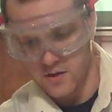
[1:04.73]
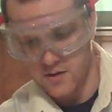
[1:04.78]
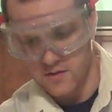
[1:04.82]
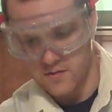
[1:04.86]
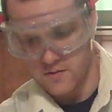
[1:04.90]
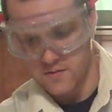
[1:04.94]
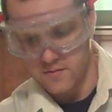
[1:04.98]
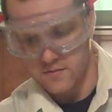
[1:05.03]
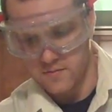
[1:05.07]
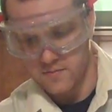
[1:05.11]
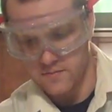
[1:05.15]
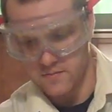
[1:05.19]

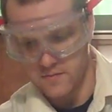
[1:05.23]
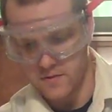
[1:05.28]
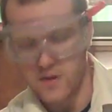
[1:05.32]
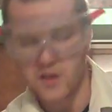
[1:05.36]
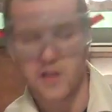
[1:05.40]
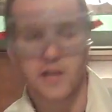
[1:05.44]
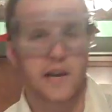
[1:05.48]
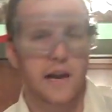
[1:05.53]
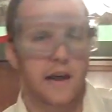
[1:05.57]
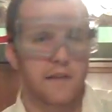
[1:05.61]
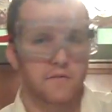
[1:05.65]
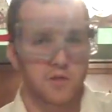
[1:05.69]
And
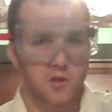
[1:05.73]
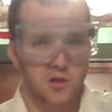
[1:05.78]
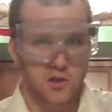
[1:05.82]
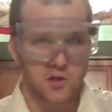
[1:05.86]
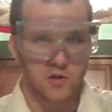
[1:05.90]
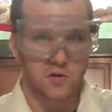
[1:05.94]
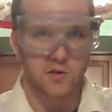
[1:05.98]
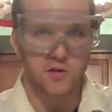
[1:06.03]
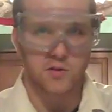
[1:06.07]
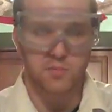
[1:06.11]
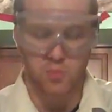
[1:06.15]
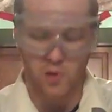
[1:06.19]
you could have the
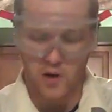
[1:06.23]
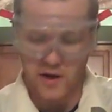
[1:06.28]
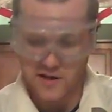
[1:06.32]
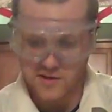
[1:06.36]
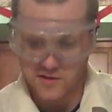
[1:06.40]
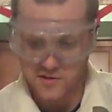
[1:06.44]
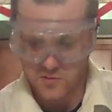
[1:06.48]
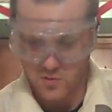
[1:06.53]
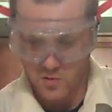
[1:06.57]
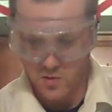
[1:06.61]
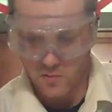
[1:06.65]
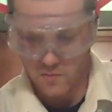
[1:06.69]
students
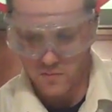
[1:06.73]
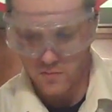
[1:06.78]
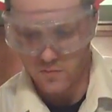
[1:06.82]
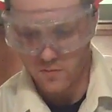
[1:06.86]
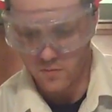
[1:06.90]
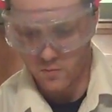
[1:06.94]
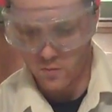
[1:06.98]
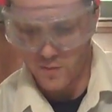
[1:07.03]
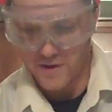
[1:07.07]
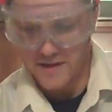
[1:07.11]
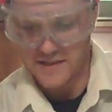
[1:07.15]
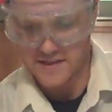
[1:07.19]
brainstorm
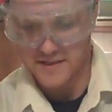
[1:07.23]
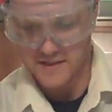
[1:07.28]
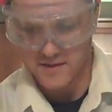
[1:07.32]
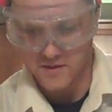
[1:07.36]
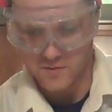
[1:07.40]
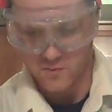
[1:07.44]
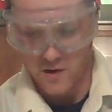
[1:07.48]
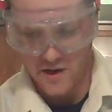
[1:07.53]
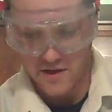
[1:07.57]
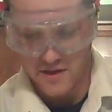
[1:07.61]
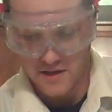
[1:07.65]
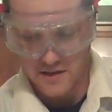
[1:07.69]

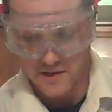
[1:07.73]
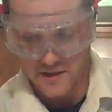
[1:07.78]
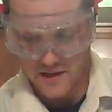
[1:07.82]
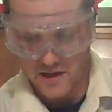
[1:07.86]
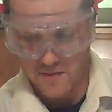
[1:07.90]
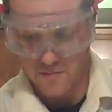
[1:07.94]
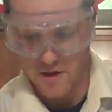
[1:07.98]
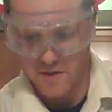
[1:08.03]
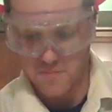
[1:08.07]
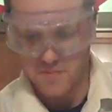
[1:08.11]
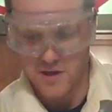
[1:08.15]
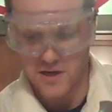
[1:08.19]
reasons why they think
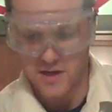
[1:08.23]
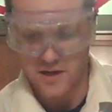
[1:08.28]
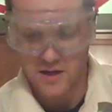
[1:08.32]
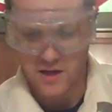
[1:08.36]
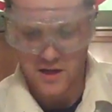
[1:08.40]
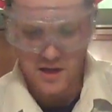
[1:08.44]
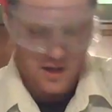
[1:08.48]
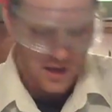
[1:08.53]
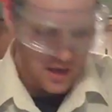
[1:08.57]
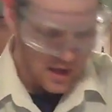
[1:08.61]
that might be.